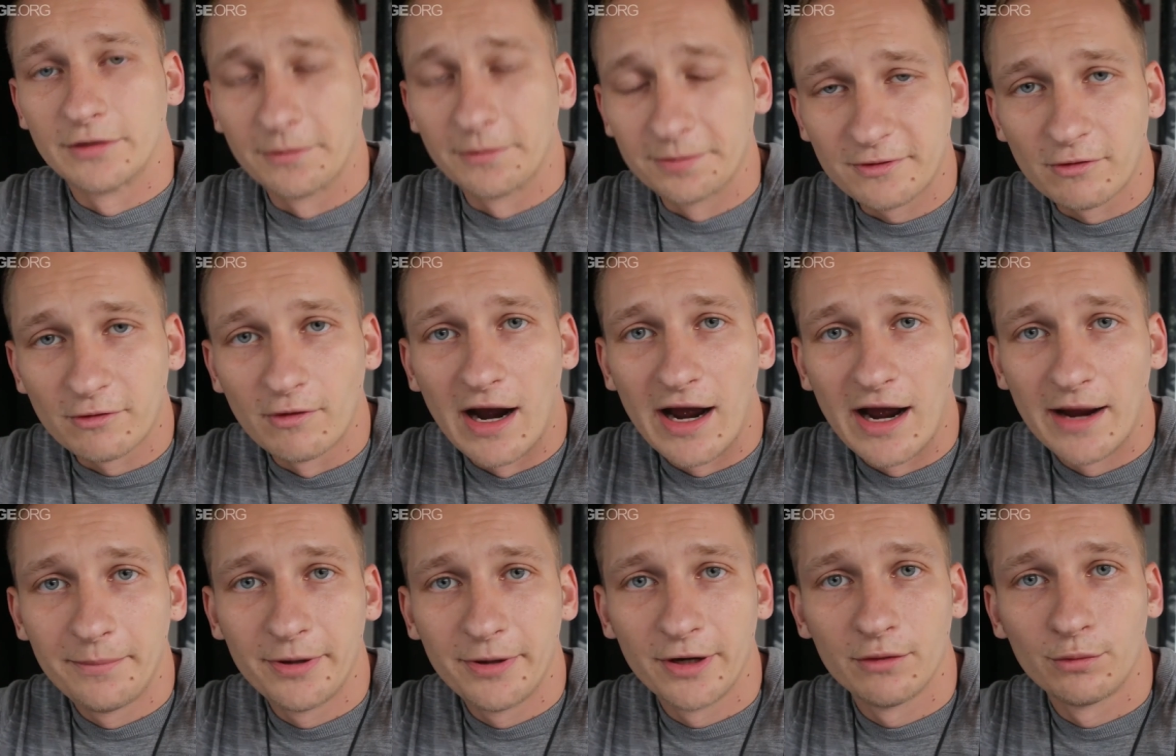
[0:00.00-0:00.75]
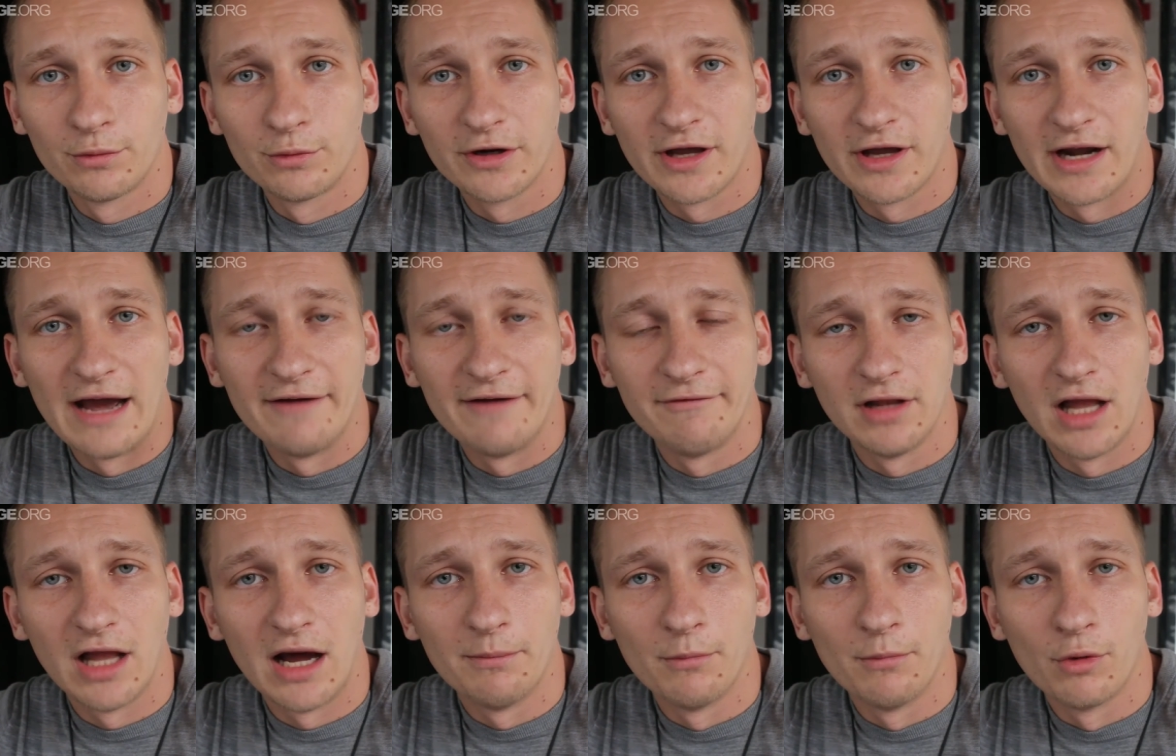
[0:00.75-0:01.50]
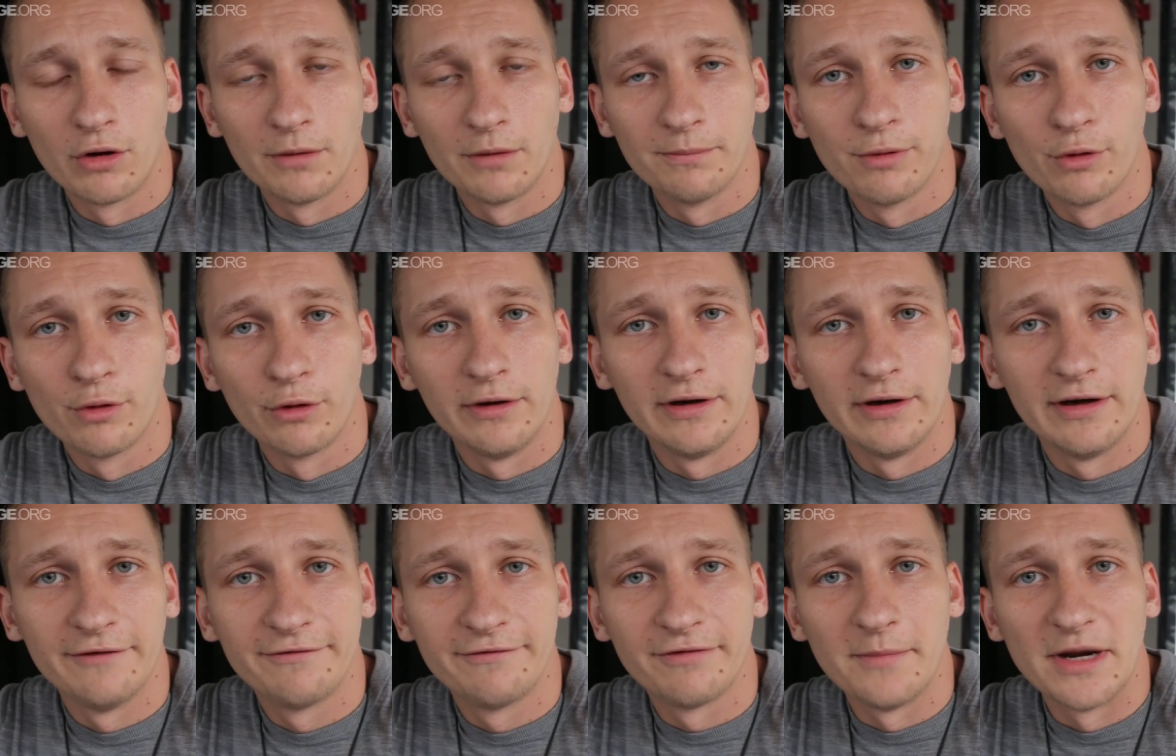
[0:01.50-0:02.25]
Subscribe. We're going to have a lot more
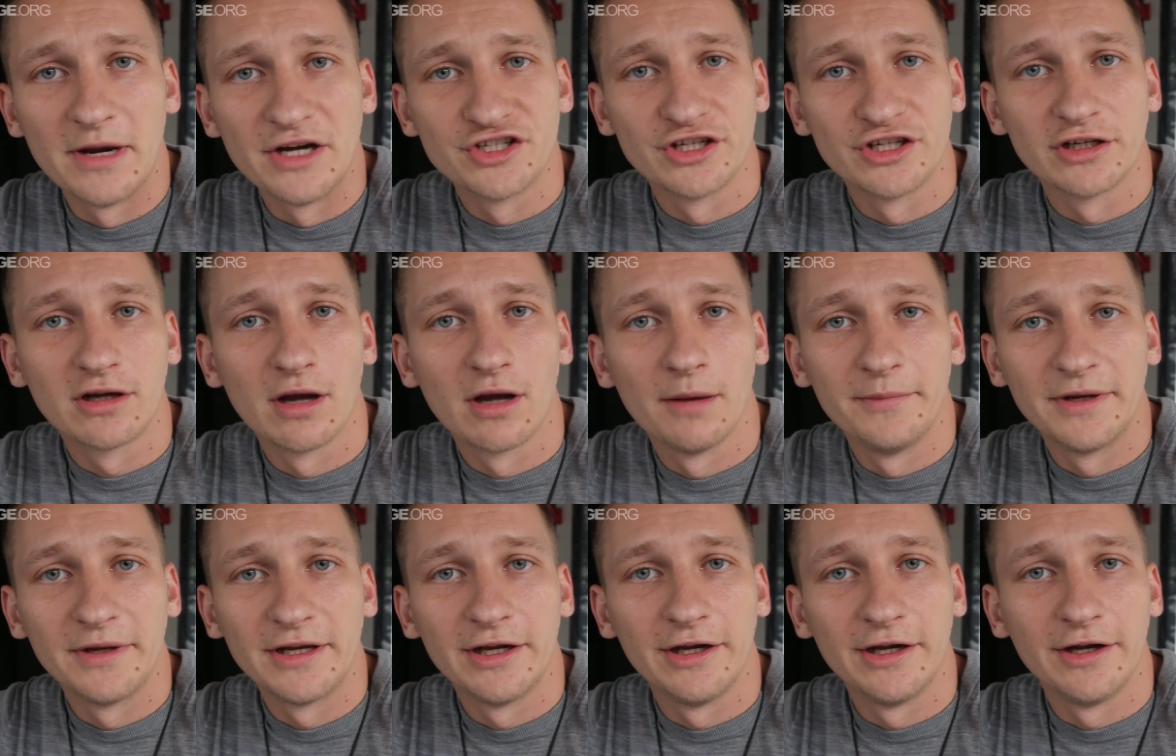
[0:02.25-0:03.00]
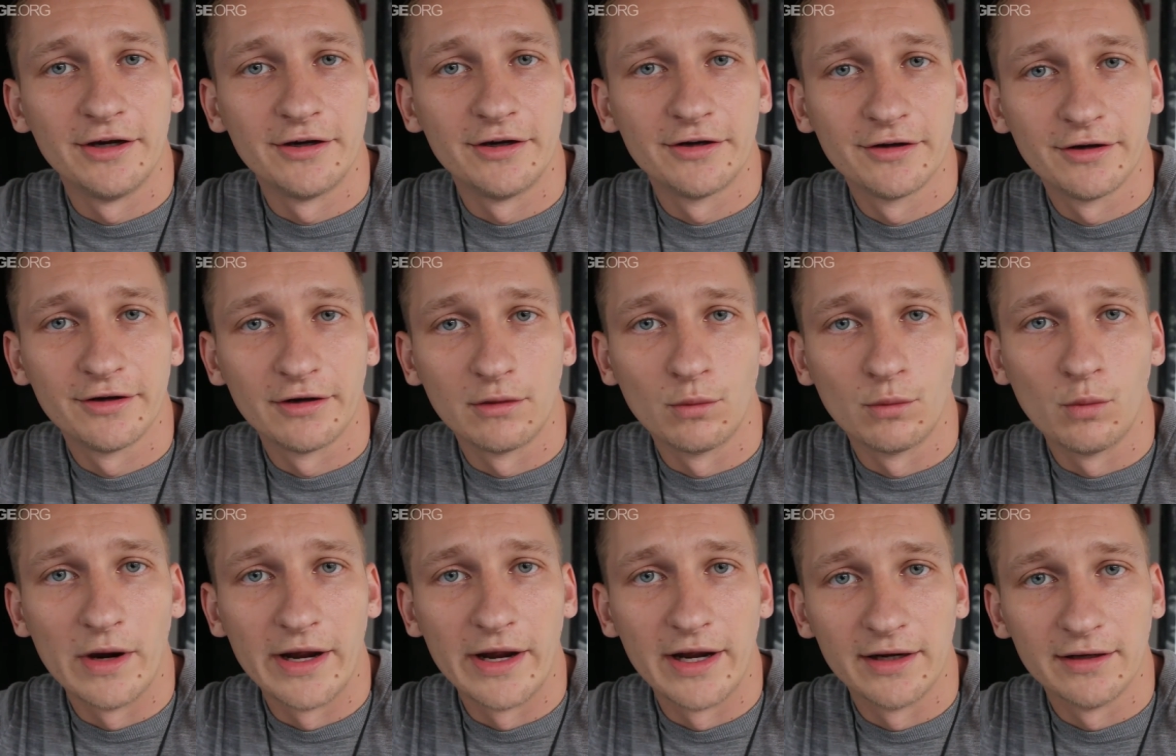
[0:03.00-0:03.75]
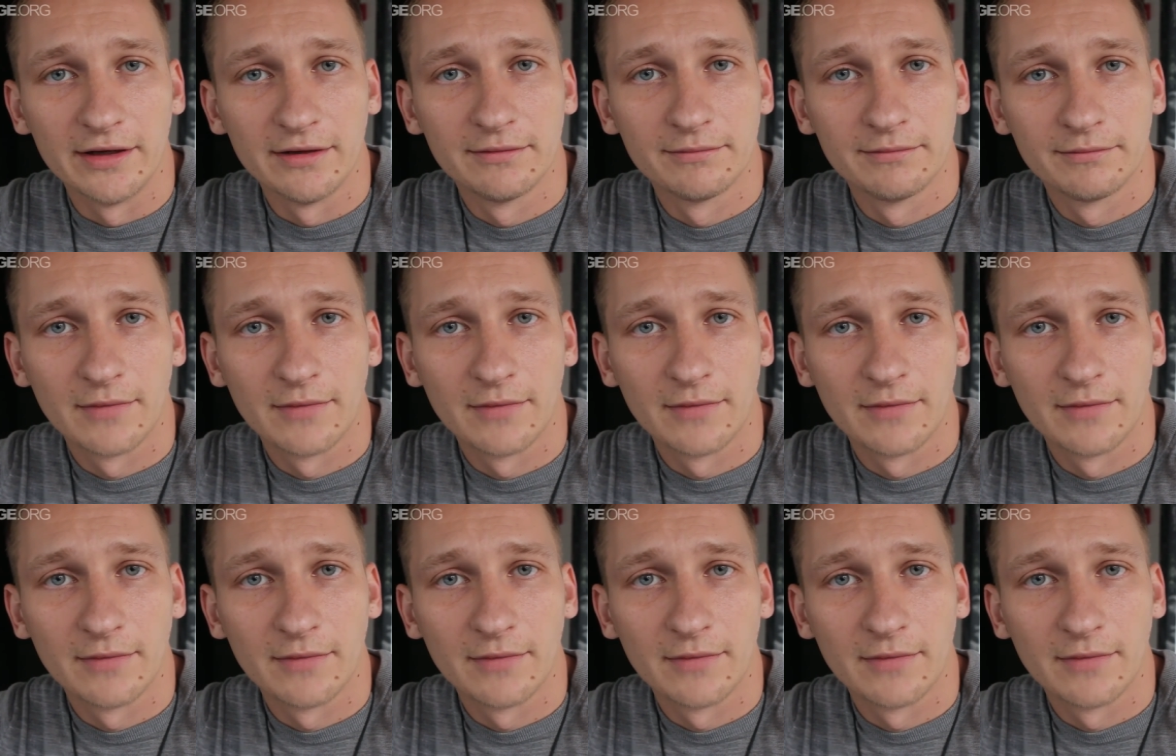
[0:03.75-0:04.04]
important information coming here your way